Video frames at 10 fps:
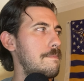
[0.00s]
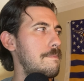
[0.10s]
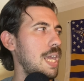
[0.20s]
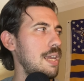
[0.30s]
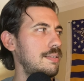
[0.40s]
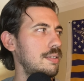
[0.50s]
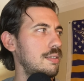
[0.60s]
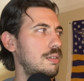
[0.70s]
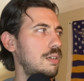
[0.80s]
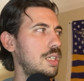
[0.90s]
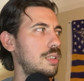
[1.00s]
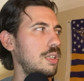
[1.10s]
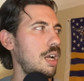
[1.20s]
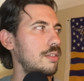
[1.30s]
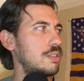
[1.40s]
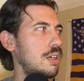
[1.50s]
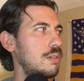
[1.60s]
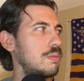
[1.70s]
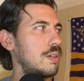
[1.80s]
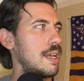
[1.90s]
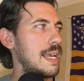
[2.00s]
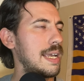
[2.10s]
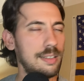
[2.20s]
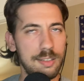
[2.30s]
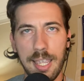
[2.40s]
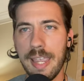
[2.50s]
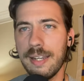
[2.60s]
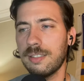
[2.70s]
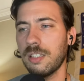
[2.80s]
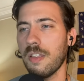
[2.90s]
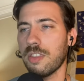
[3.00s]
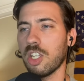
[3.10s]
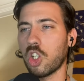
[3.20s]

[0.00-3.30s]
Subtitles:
Pete Alonso takes the